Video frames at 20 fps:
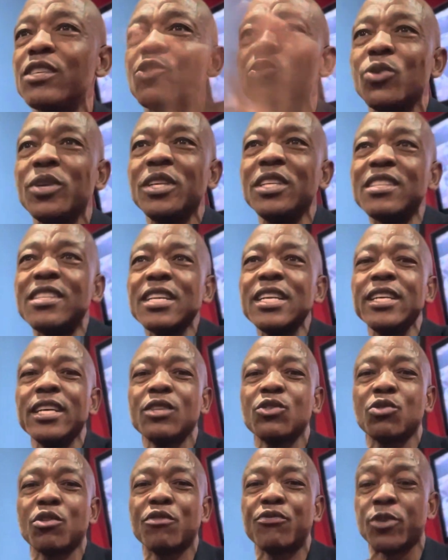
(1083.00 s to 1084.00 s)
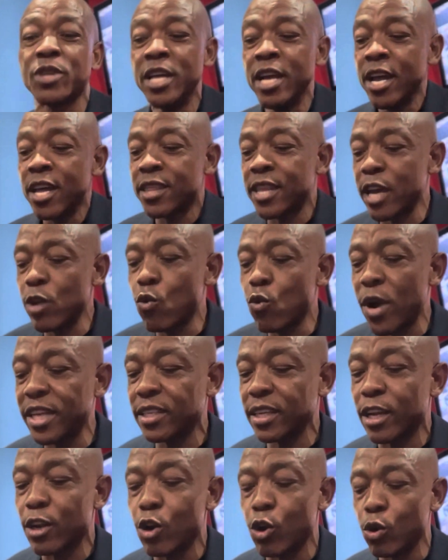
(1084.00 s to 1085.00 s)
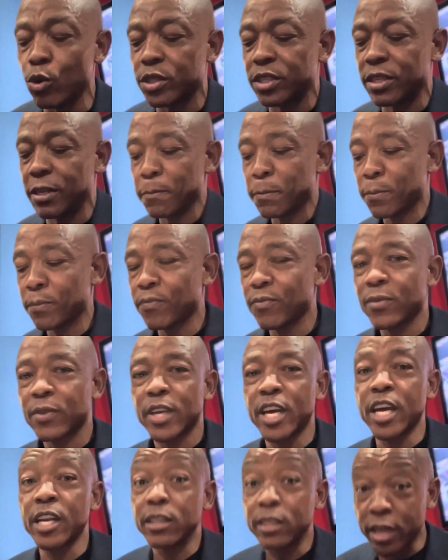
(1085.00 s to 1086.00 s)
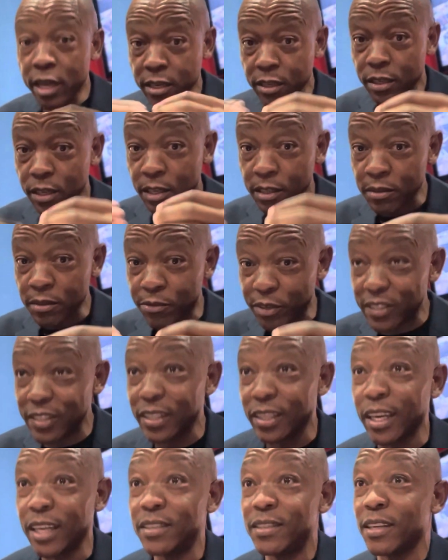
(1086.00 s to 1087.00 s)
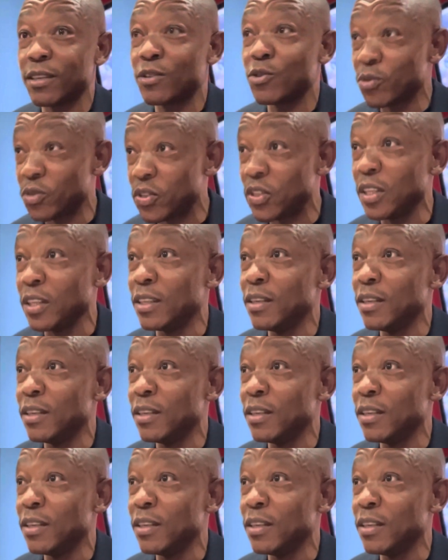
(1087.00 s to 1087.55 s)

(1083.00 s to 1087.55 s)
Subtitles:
23, and so forth, they went and looked and investigated to see.